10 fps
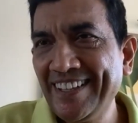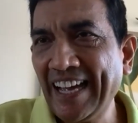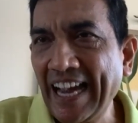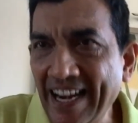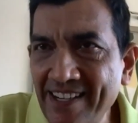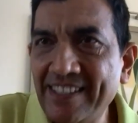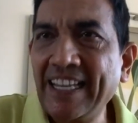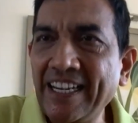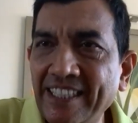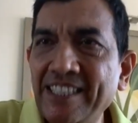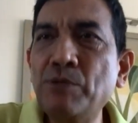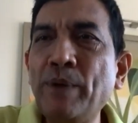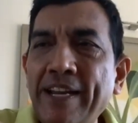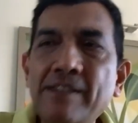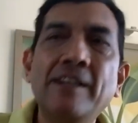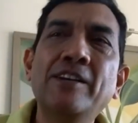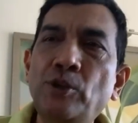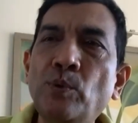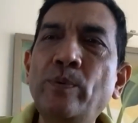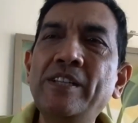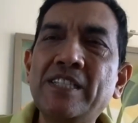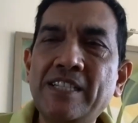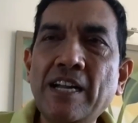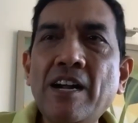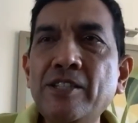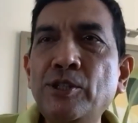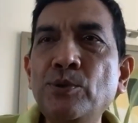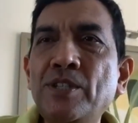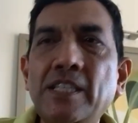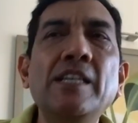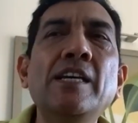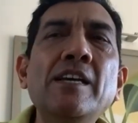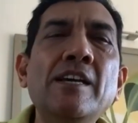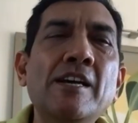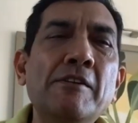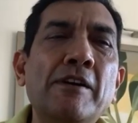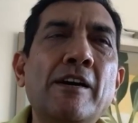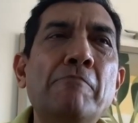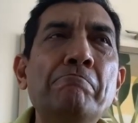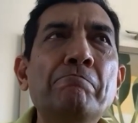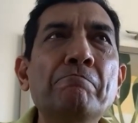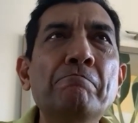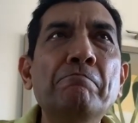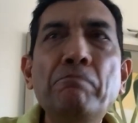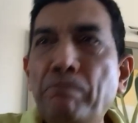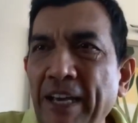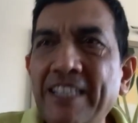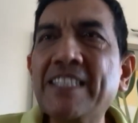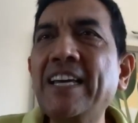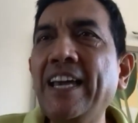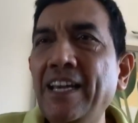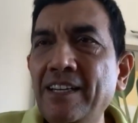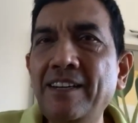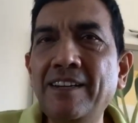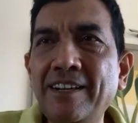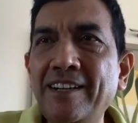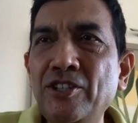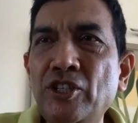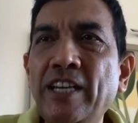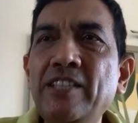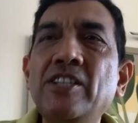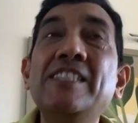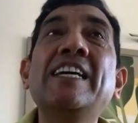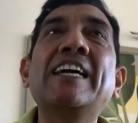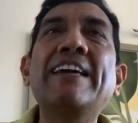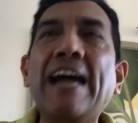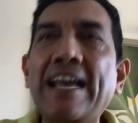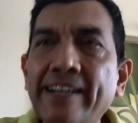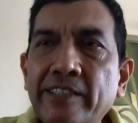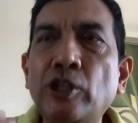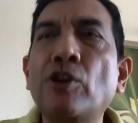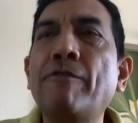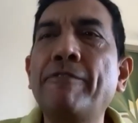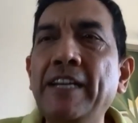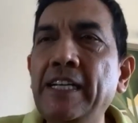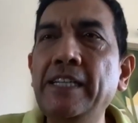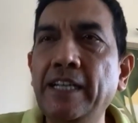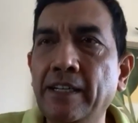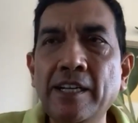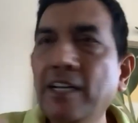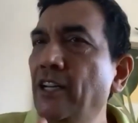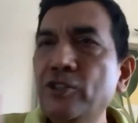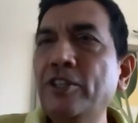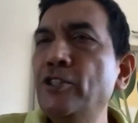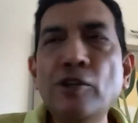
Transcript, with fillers: And that is when you will start to see uh, big scale changes, the character of an Indian. So it's hmm.